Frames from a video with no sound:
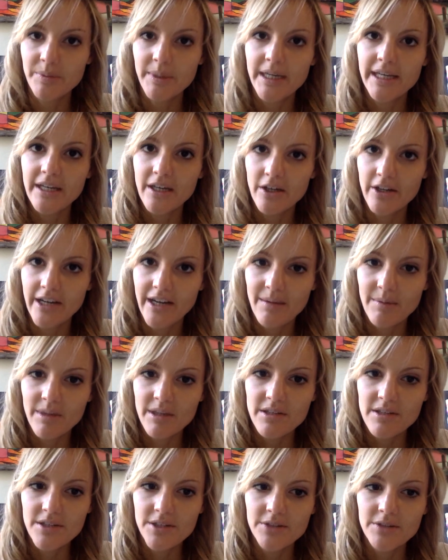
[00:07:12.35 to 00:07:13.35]
Bonnie
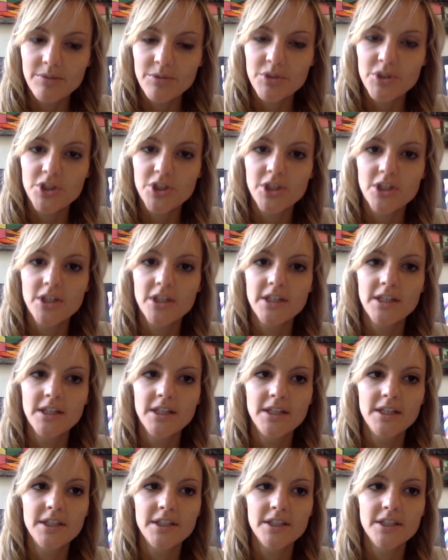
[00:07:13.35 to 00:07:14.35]
Crammond, who I'm sure
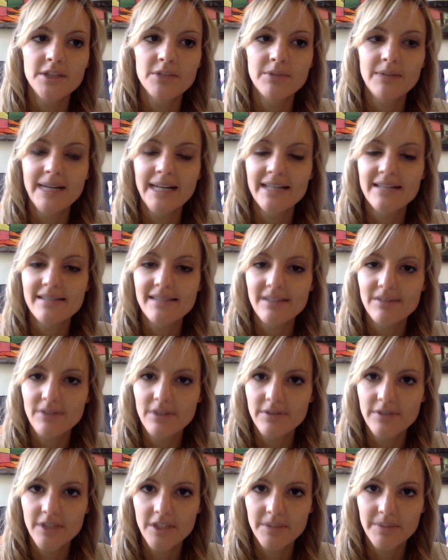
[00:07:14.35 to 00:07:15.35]
you read several
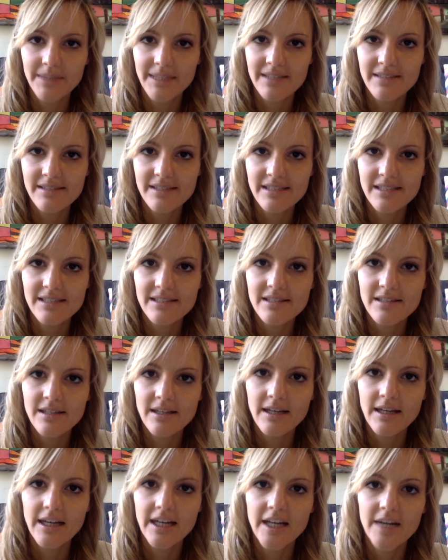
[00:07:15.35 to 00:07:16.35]
of her pieces.
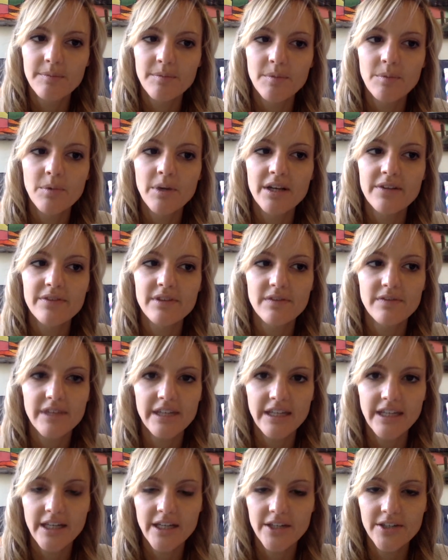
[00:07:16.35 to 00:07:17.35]
One of the
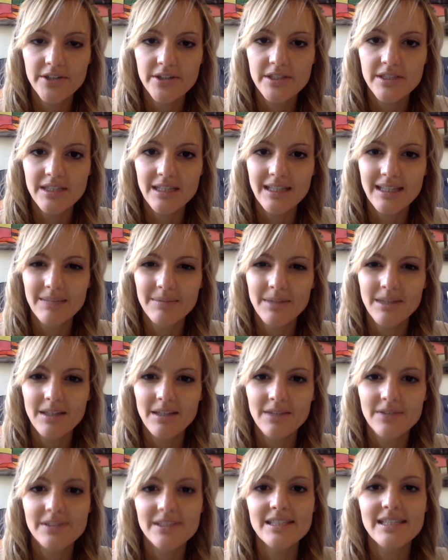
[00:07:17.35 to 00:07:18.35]
videos, I think
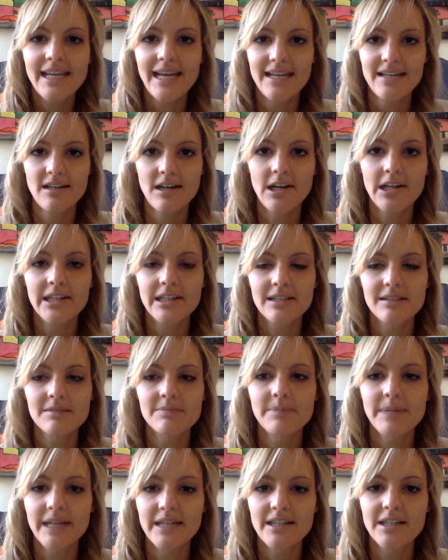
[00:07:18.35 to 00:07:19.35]
it was the TED Talk, is
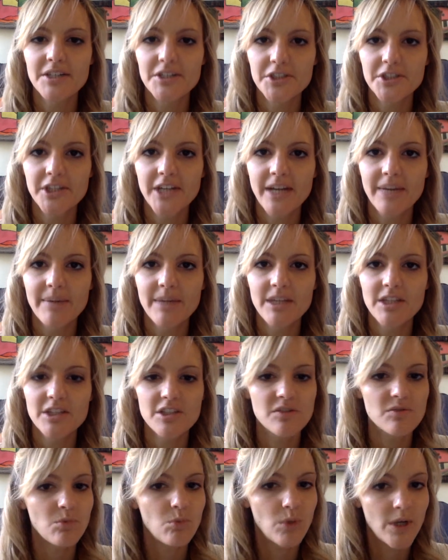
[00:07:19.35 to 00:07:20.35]
by Dr. Crammond.
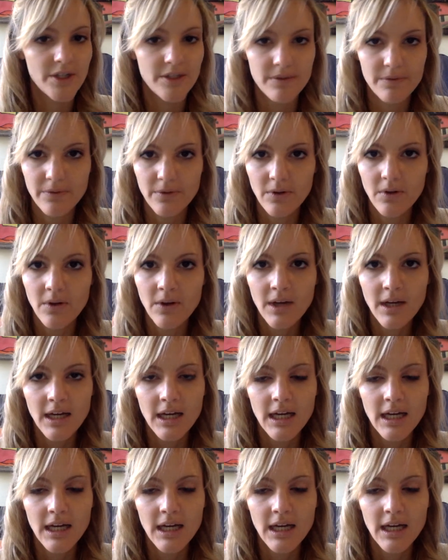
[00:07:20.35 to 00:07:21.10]
She's wonderful.